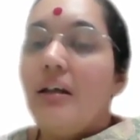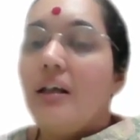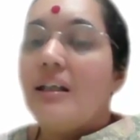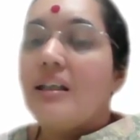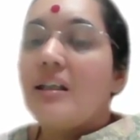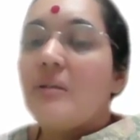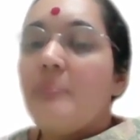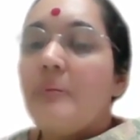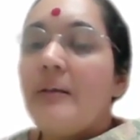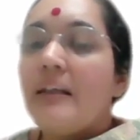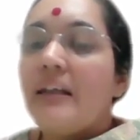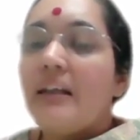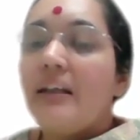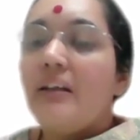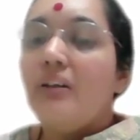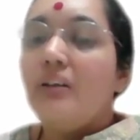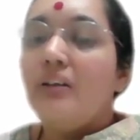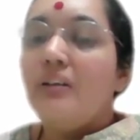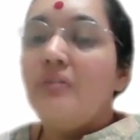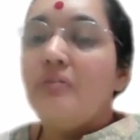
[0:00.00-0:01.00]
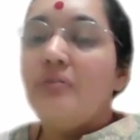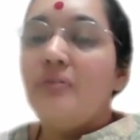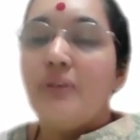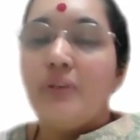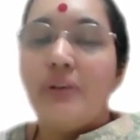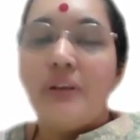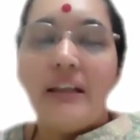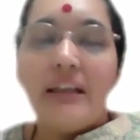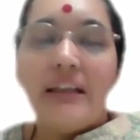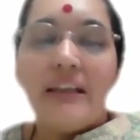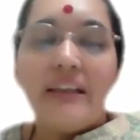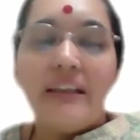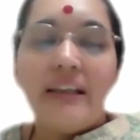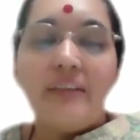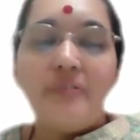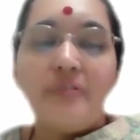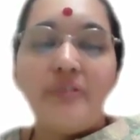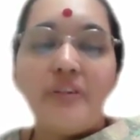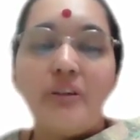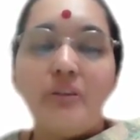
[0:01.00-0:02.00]
are speaking on the phone late
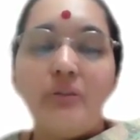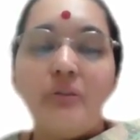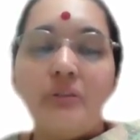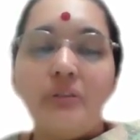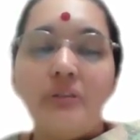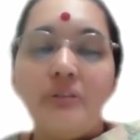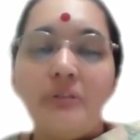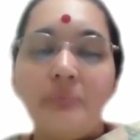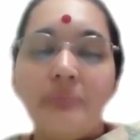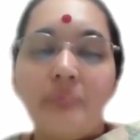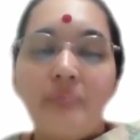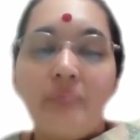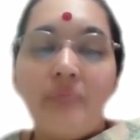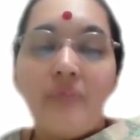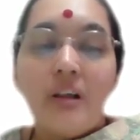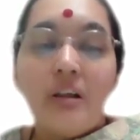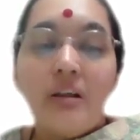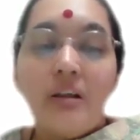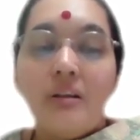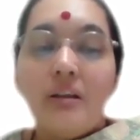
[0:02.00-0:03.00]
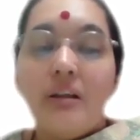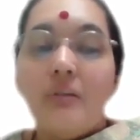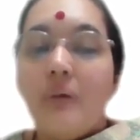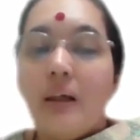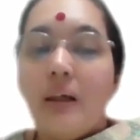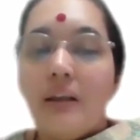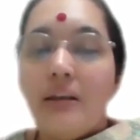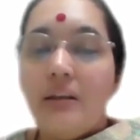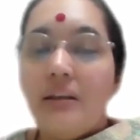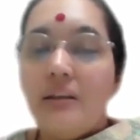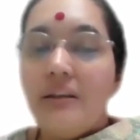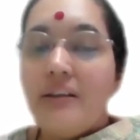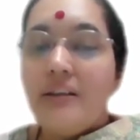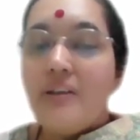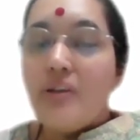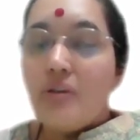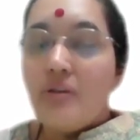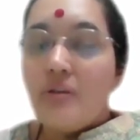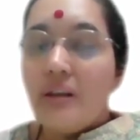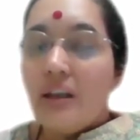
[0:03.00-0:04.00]
afternoon. The one in
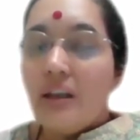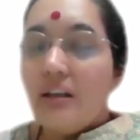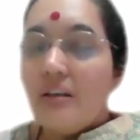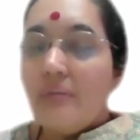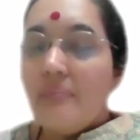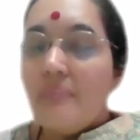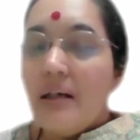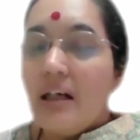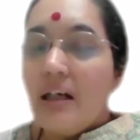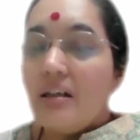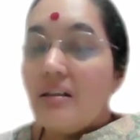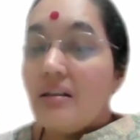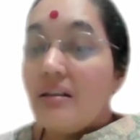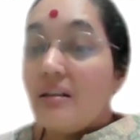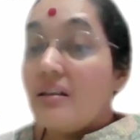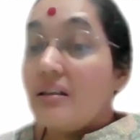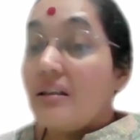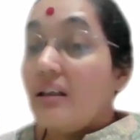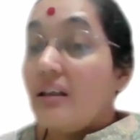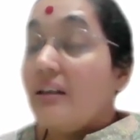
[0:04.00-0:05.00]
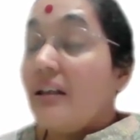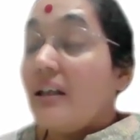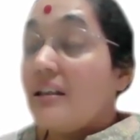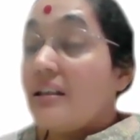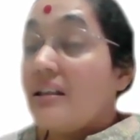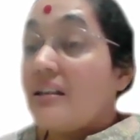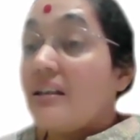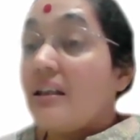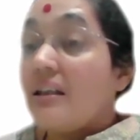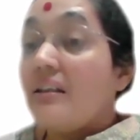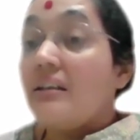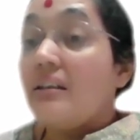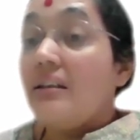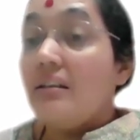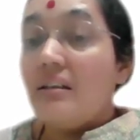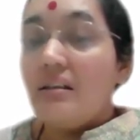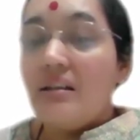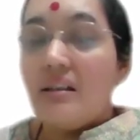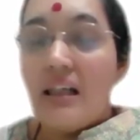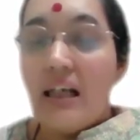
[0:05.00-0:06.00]
Tinsukia remarks the sun has set
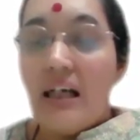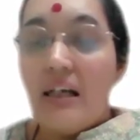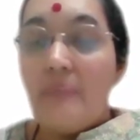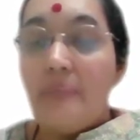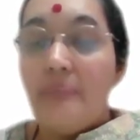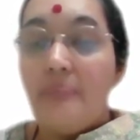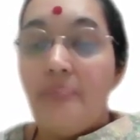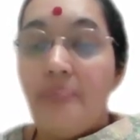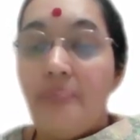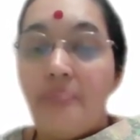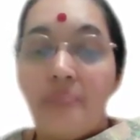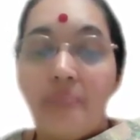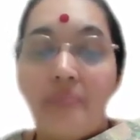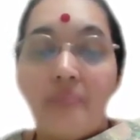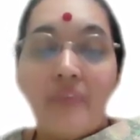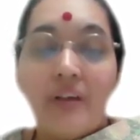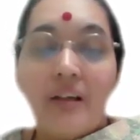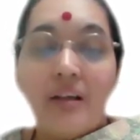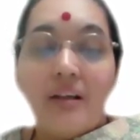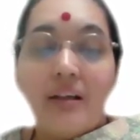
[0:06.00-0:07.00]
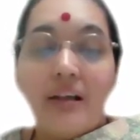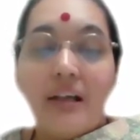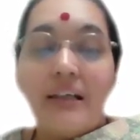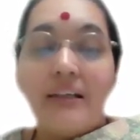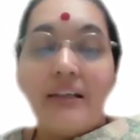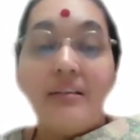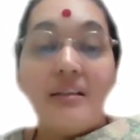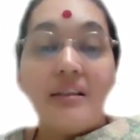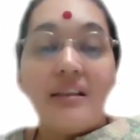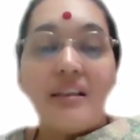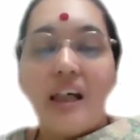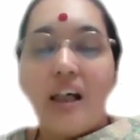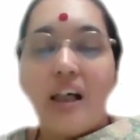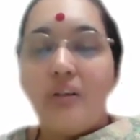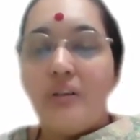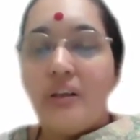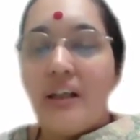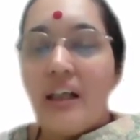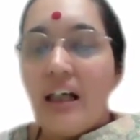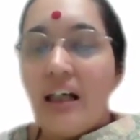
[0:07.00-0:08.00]
in Assam and it's
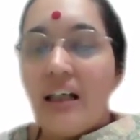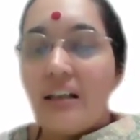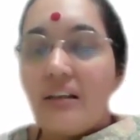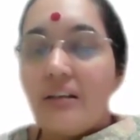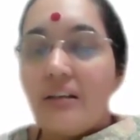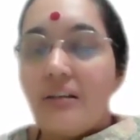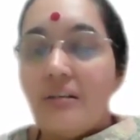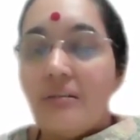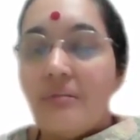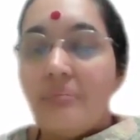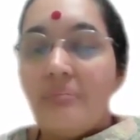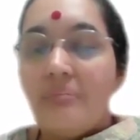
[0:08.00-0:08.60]
now dark.